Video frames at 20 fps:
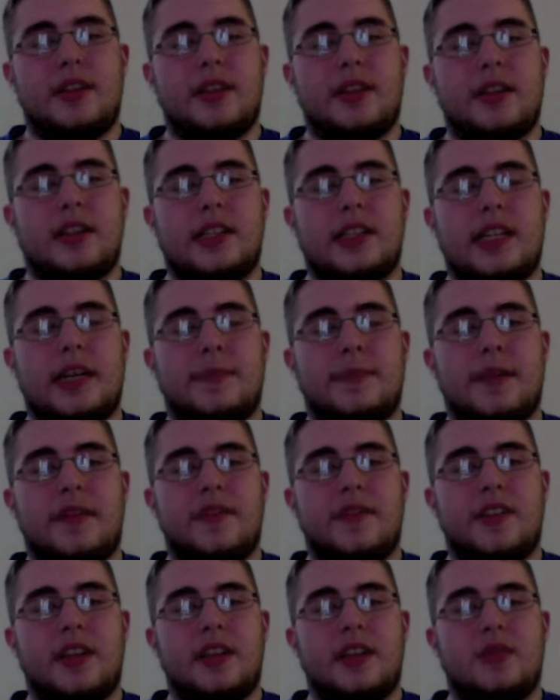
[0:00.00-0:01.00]
to clean up
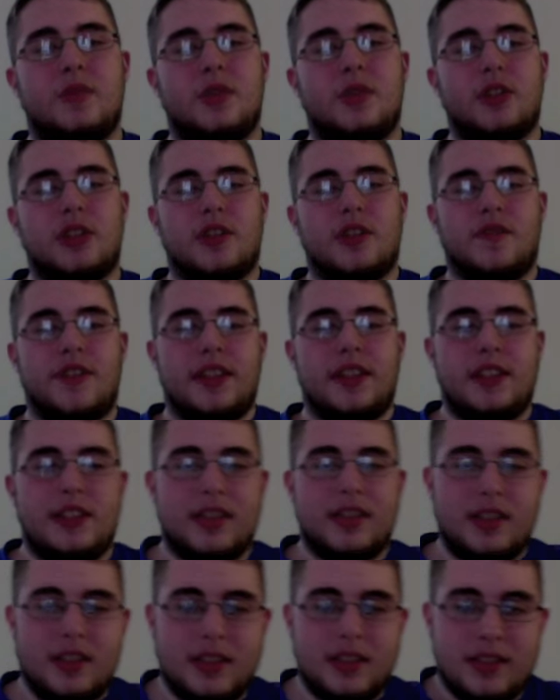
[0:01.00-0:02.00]
everything once you're
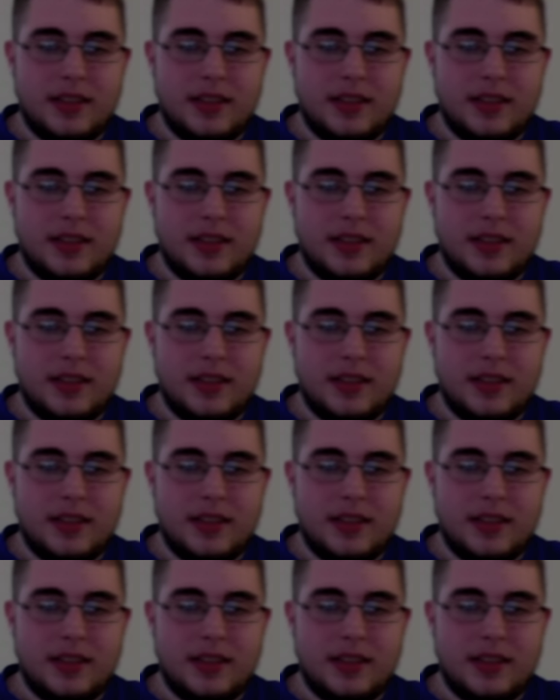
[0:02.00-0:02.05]
finished.